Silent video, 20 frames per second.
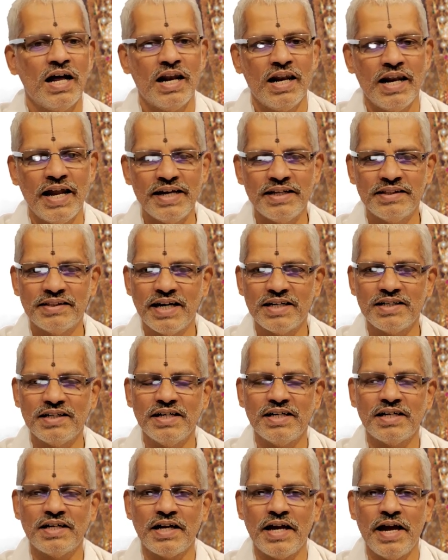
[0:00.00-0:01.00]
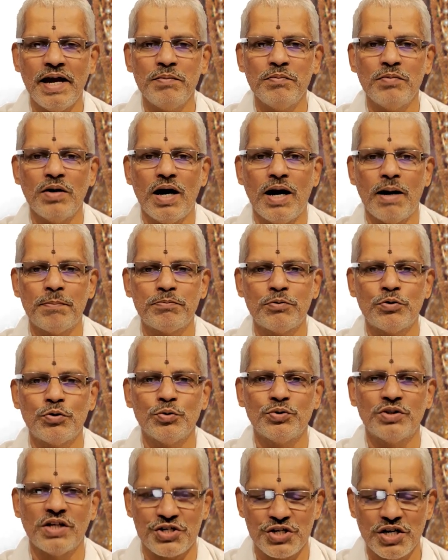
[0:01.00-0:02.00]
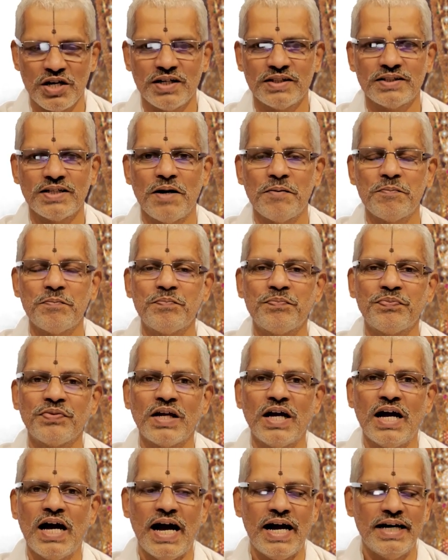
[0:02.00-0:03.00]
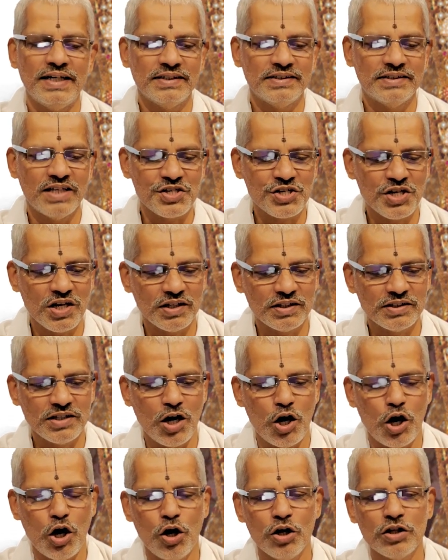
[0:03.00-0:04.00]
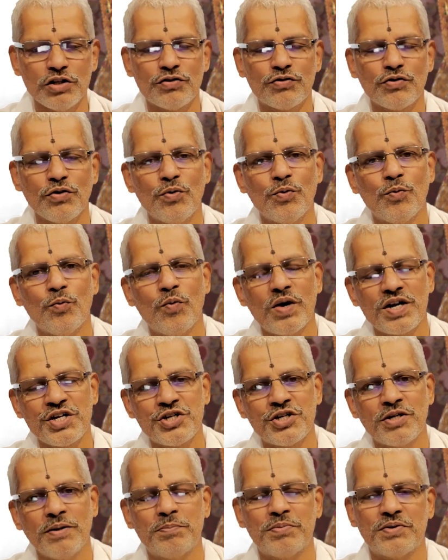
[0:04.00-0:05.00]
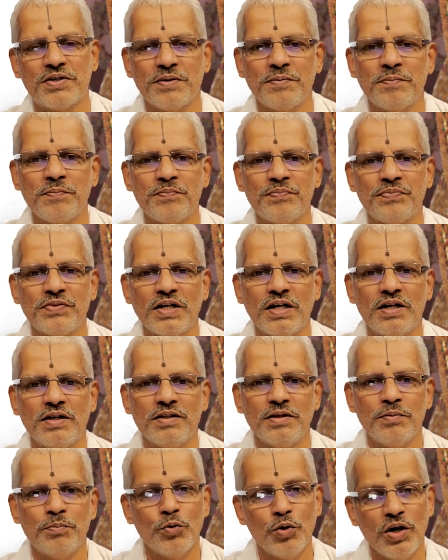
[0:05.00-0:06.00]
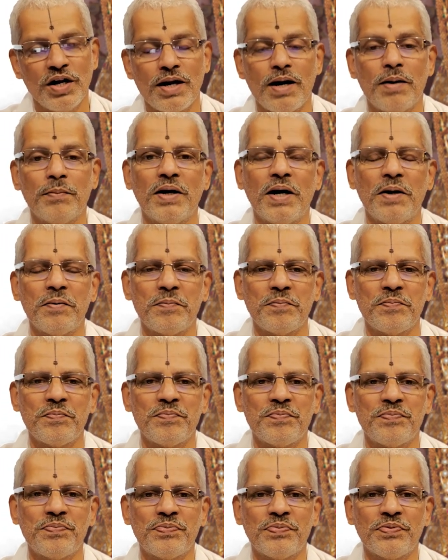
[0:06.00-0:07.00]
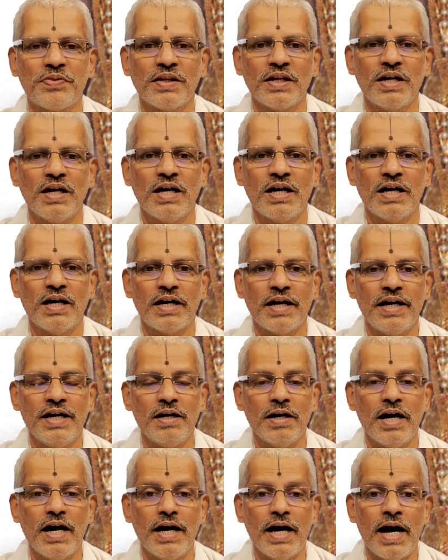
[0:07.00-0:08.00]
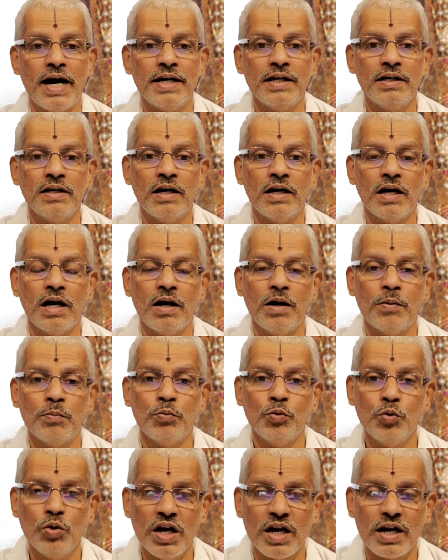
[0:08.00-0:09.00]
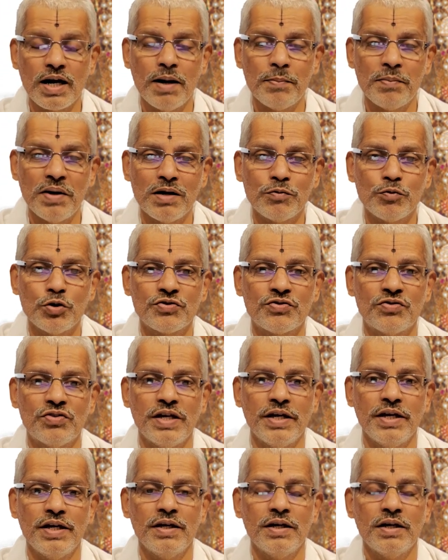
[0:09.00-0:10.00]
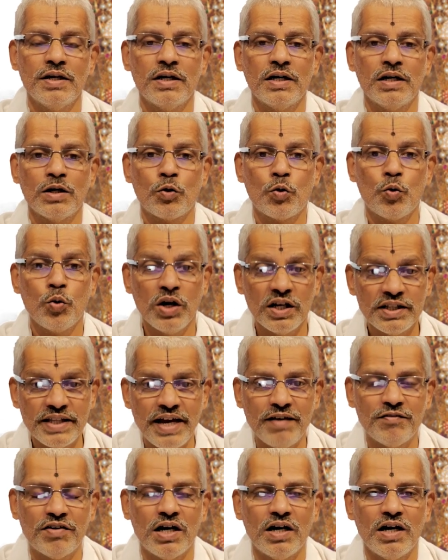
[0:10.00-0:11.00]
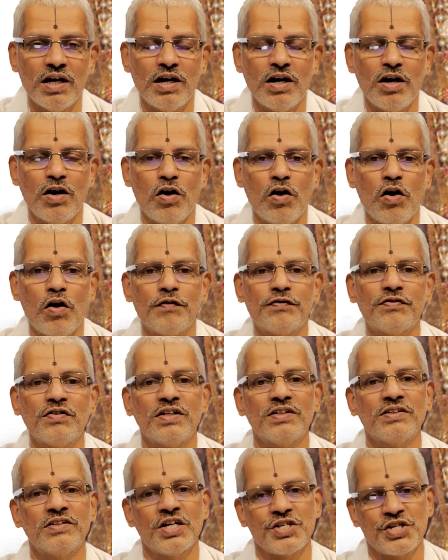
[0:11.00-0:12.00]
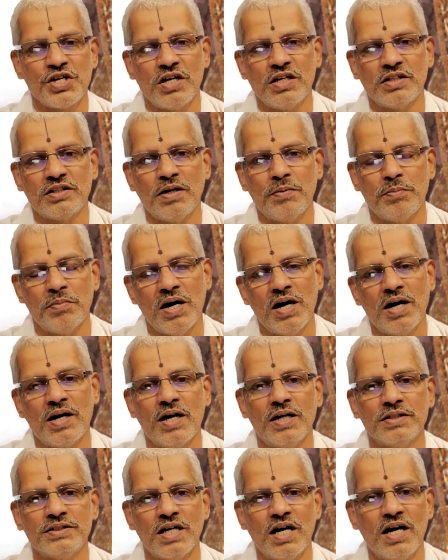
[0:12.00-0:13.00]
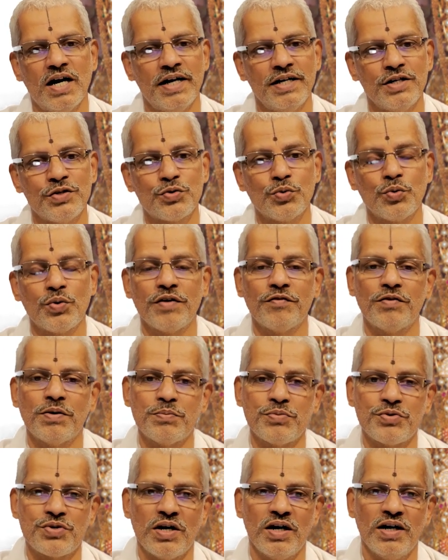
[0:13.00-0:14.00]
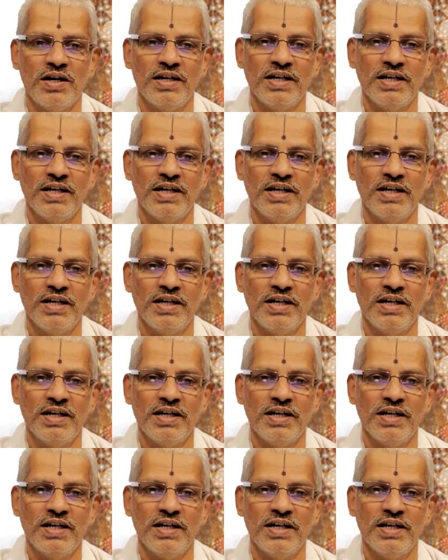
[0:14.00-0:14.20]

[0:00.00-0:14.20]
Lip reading: Like that it came up to Dasharatha, and Dasharatha also worshipped the Mula Rama. Right? And Mula Rama was the Kuladeva of Dasharatha Maharaja and Surya Vamsha.